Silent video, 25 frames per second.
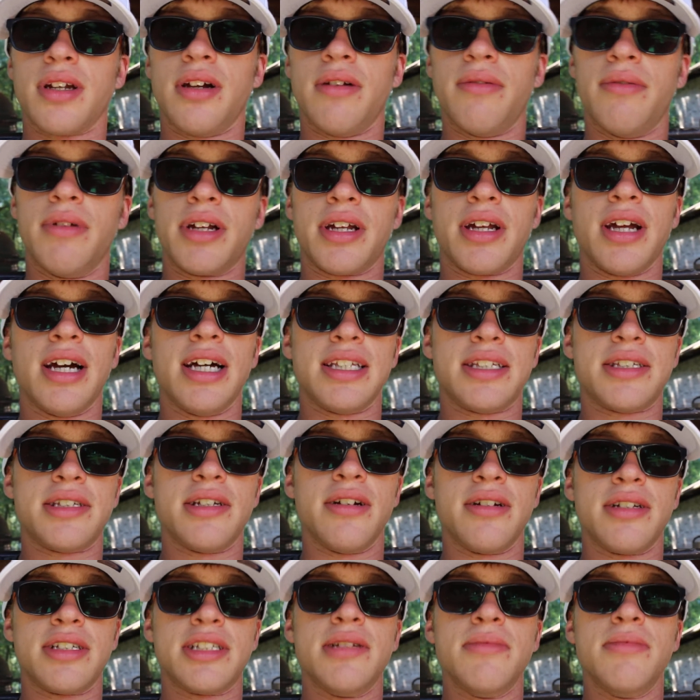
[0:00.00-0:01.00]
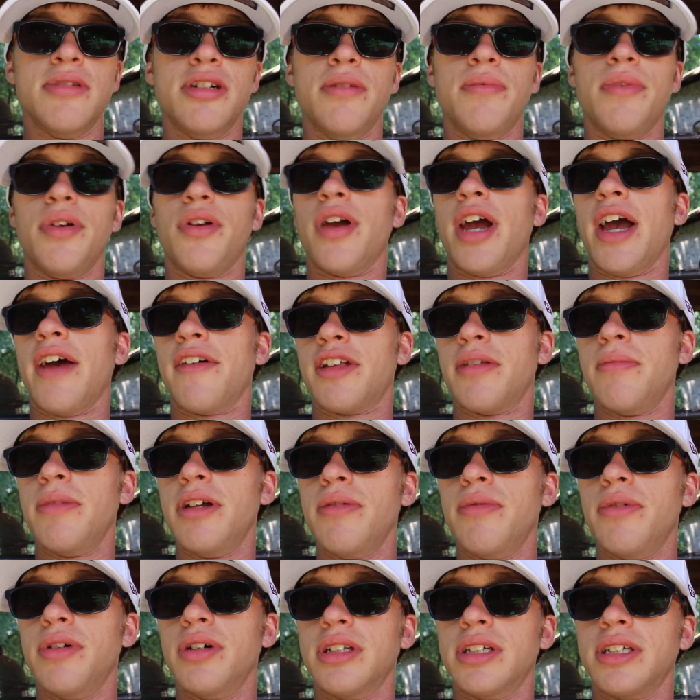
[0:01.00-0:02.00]
when God starts to move, you have to
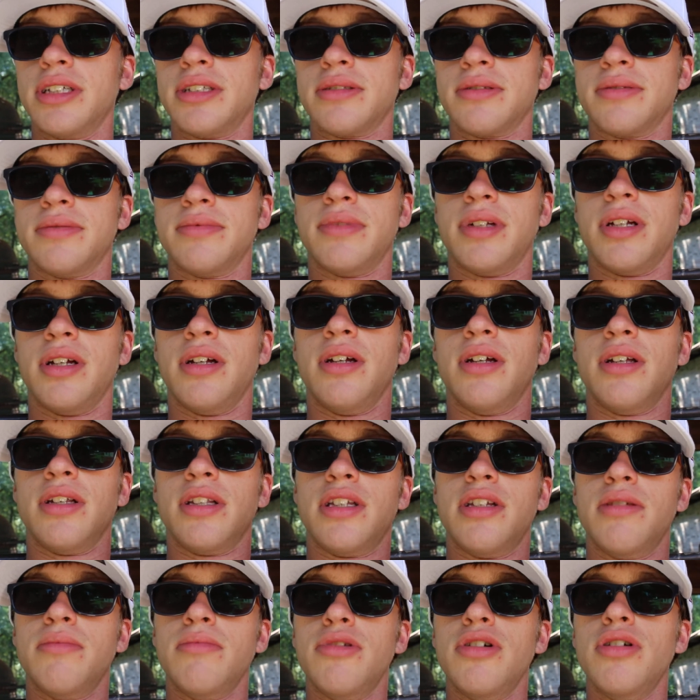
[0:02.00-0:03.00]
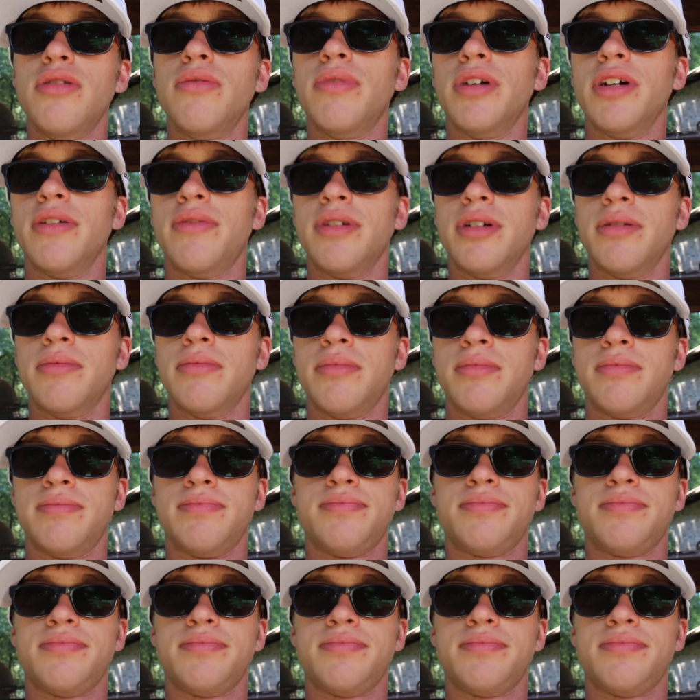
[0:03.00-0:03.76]
be willing to move with Him.